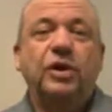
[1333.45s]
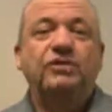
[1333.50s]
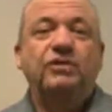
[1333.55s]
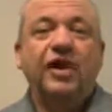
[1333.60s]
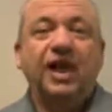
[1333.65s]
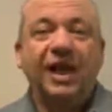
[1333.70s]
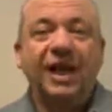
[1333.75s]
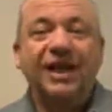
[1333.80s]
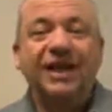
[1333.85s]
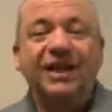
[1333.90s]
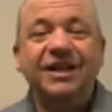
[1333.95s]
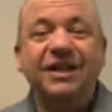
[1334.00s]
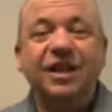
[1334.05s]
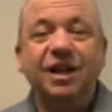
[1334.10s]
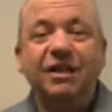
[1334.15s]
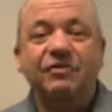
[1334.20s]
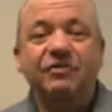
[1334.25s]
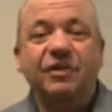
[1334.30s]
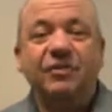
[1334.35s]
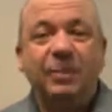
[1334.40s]
You have the
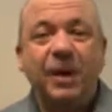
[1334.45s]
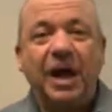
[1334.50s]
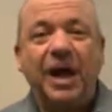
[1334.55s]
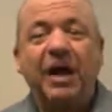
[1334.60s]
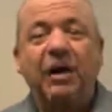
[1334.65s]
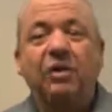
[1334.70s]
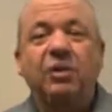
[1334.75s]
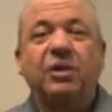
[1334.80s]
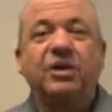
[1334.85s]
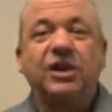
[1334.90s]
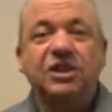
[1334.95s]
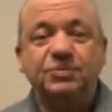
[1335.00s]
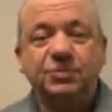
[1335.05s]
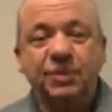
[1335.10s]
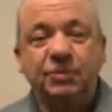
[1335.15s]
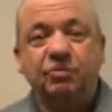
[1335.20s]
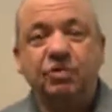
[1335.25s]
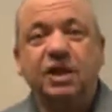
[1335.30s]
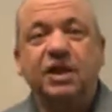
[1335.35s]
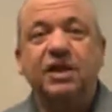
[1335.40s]
end of the power
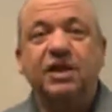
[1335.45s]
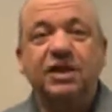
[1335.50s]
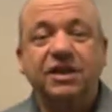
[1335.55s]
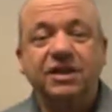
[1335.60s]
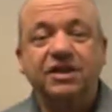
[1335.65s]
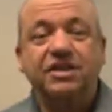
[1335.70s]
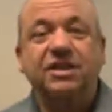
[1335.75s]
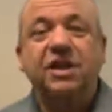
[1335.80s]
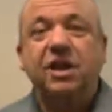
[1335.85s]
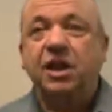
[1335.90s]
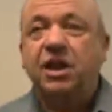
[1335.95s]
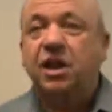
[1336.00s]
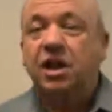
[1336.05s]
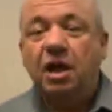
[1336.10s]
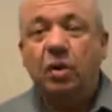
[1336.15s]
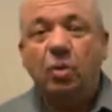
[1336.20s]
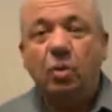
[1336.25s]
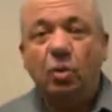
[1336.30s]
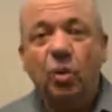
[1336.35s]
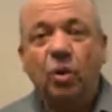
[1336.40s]
that's been running this
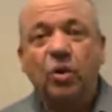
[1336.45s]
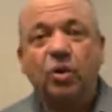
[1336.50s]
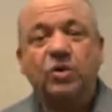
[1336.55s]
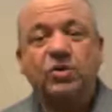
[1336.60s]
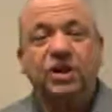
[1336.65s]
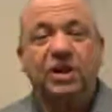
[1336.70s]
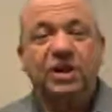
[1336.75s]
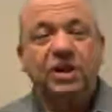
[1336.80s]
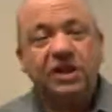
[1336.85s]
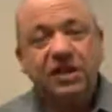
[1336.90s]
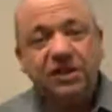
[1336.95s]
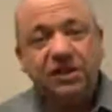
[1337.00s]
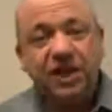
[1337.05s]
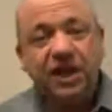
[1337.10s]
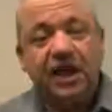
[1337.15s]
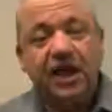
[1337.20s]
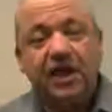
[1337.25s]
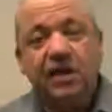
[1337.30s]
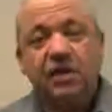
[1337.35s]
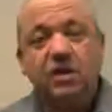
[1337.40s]
world
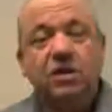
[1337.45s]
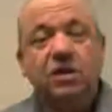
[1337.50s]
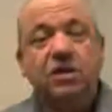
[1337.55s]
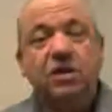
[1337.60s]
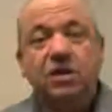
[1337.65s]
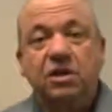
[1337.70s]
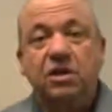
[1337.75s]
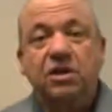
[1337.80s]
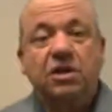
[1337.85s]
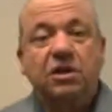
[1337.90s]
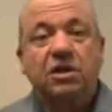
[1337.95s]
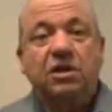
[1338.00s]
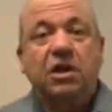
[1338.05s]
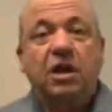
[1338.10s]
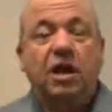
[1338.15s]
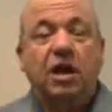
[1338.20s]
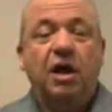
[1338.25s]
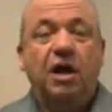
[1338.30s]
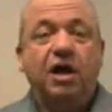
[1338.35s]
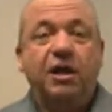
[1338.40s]
to hell,
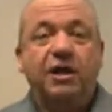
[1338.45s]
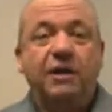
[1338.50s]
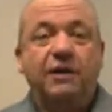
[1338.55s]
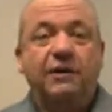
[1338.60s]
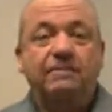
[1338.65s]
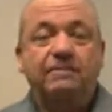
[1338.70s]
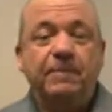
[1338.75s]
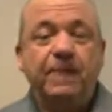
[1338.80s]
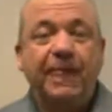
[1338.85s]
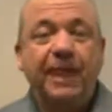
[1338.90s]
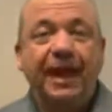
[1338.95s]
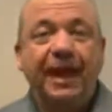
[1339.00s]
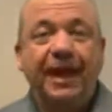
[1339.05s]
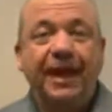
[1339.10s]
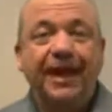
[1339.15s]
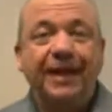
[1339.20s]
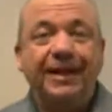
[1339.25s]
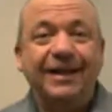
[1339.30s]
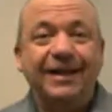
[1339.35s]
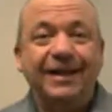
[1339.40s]

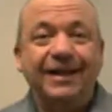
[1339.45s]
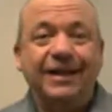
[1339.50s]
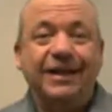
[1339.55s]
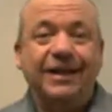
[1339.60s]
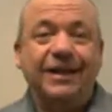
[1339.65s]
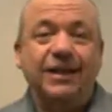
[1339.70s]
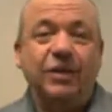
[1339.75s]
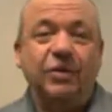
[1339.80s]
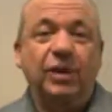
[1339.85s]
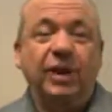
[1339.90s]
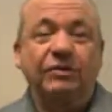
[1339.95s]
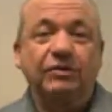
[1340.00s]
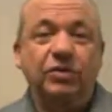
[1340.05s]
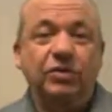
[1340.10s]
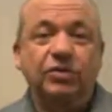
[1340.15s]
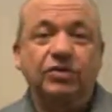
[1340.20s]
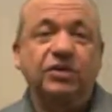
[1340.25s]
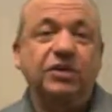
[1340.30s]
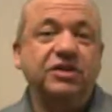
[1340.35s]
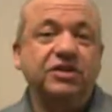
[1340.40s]
and
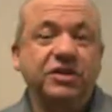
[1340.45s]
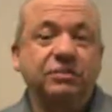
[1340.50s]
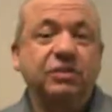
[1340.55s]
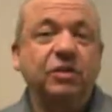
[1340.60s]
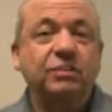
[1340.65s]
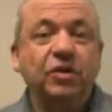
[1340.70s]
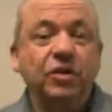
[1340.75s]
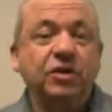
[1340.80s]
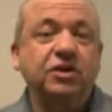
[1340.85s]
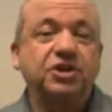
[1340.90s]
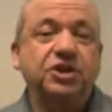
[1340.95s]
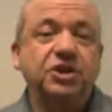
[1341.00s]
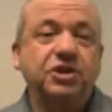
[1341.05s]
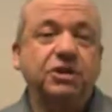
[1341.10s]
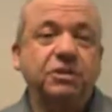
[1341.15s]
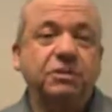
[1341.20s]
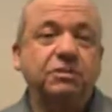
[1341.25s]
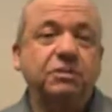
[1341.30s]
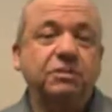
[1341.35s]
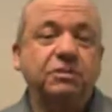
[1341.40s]
you have a new system
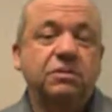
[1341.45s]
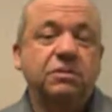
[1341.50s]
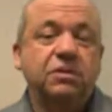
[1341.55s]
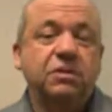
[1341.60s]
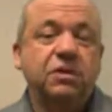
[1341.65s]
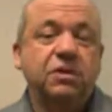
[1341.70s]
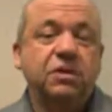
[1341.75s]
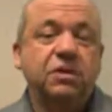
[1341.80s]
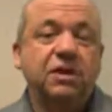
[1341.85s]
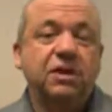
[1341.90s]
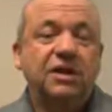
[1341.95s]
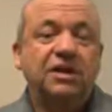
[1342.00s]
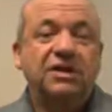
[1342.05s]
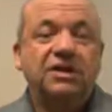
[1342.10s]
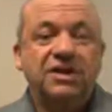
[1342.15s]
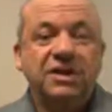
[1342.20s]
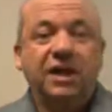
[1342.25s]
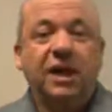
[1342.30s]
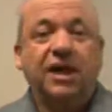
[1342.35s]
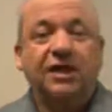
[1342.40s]
emerging.
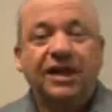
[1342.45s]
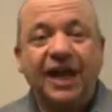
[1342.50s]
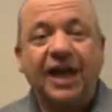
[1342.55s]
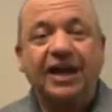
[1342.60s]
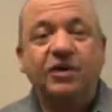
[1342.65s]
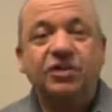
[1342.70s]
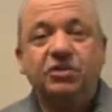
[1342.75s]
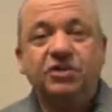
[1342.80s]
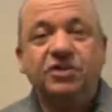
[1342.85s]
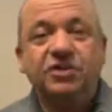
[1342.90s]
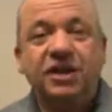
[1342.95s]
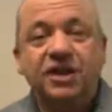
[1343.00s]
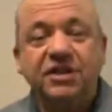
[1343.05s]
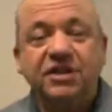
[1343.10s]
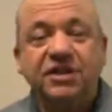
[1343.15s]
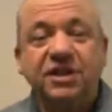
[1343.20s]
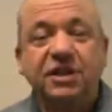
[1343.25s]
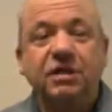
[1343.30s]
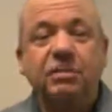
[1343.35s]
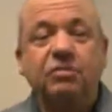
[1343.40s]
And it's that new
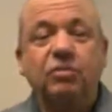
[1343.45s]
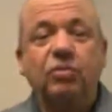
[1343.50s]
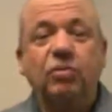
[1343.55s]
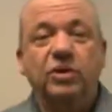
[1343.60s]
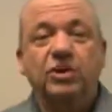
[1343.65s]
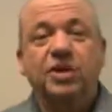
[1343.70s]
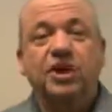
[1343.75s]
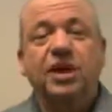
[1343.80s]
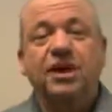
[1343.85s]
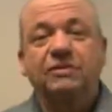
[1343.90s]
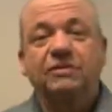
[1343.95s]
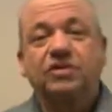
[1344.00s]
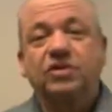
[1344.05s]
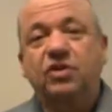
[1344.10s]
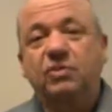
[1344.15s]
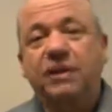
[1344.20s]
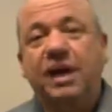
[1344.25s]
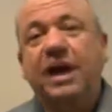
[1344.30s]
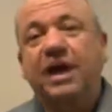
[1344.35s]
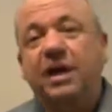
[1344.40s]
system which
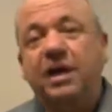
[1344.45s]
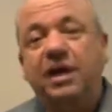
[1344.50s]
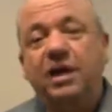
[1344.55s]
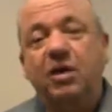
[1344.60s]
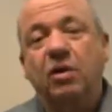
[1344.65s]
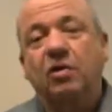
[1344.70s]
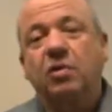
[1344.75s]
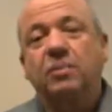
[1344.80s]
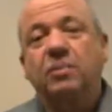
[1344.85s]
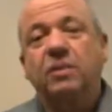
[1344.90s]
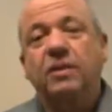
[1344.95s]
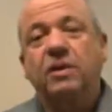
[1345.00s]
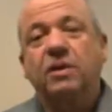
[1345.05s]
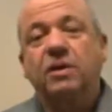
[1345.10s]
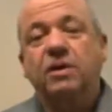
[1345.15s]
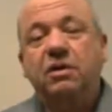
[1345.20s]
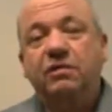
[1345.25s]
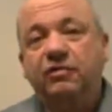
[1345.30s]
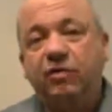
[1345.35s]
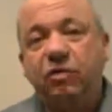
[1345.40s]
gives humanity
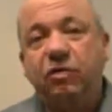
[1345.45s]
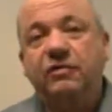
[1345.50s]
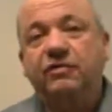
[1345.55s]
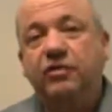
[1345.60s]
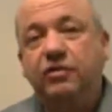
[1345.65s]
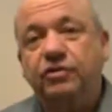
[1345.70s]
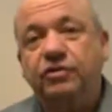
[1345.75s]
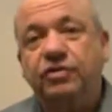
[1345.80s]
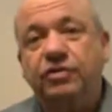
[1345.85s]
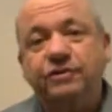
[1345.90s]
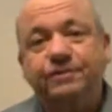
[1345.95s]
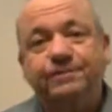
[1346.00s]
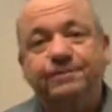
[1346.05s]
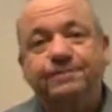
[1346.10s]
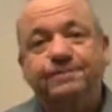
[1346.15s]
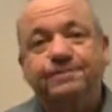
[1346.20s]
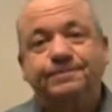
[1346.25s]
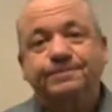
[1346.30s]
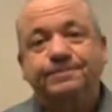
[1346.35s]
hope for a future.